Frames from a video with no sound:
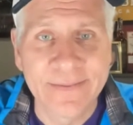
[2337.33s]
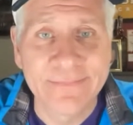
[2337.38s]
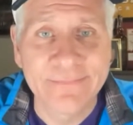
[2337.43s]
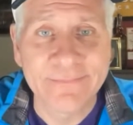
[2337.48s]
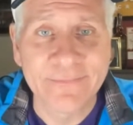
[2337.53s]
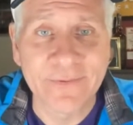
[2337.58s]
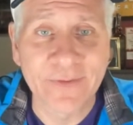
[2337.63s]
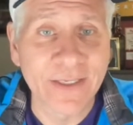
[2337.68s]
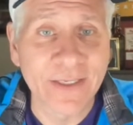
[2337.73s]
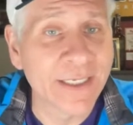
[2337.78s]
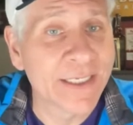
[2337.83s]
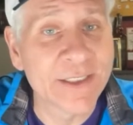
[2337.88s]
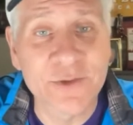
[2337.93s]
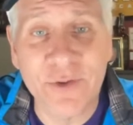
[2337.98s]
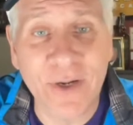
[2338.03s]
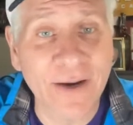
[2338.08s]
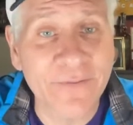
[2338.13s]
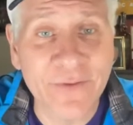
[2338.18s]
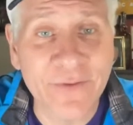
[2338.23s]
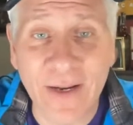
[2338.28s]
well, they need to
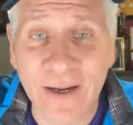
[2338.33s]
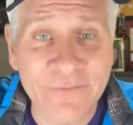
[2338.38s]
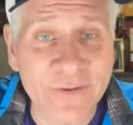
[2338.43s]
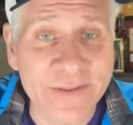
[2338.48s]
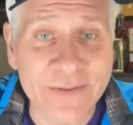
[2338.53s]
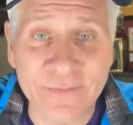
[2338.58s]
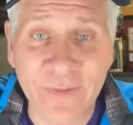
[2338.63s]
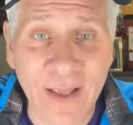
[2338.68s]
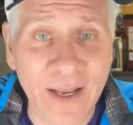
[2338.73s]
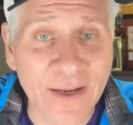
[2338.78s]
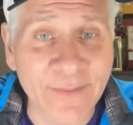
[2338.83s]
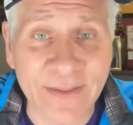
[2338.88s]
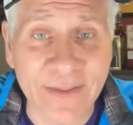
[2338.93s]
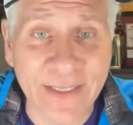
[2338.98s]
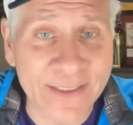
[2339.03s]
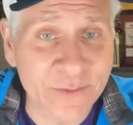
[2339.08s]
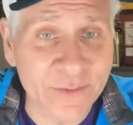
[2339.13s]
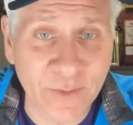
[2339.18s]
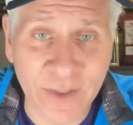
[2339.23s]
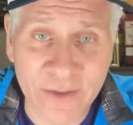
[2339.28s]
draft an offensive lineman.
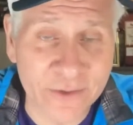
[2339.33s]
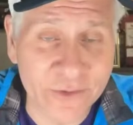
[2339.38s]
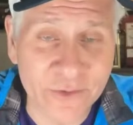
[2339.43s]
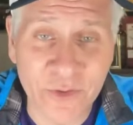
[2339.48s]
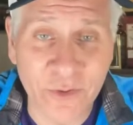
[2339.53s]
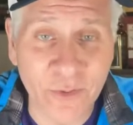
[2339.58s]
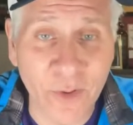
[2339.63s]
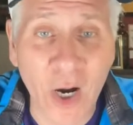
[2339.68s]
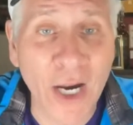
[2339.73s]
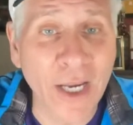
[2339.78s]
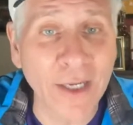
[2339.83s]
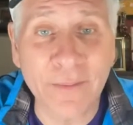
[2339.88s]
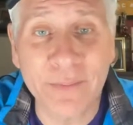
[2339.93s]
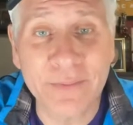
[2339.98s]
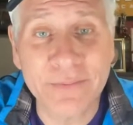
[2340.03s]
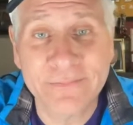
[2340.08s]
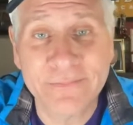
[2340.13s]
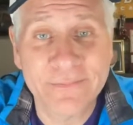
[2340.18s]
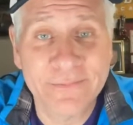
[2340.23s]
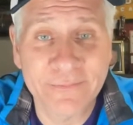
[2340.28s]
That's why there's no hype,
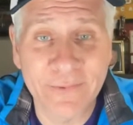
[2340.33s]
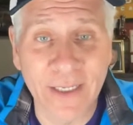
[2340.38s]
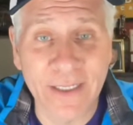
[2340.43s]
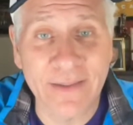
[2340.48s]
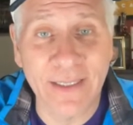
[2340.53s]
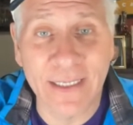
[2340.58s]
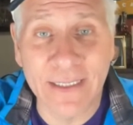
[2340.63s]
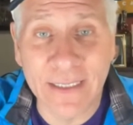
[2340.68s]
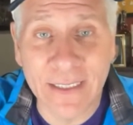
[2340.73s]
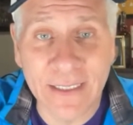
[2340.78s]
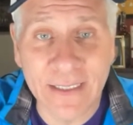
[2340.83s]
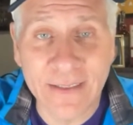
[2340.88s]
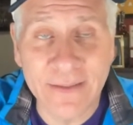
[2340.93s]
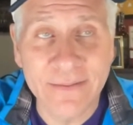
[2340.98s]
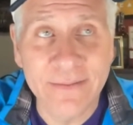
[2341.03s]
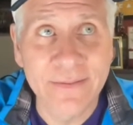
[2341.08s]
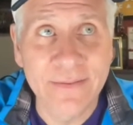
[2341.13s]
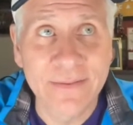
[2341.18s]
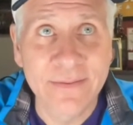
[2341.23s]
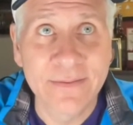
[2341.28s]
right? They need
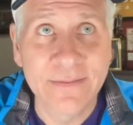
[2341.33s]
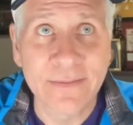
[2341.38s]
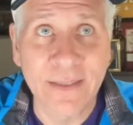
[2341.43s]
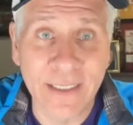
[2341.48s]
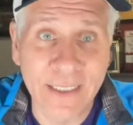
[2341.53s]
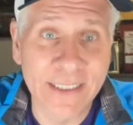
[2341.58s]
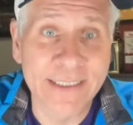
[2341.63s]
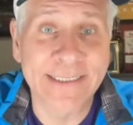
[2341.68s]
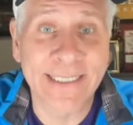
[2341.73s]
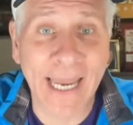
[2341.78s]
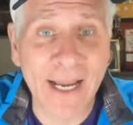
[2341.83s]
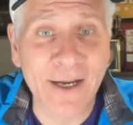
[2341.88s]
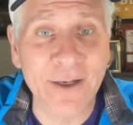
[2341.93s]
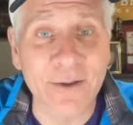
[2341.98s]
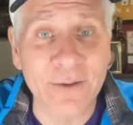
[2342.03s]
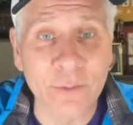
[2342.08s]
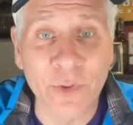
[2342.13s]
a tackle.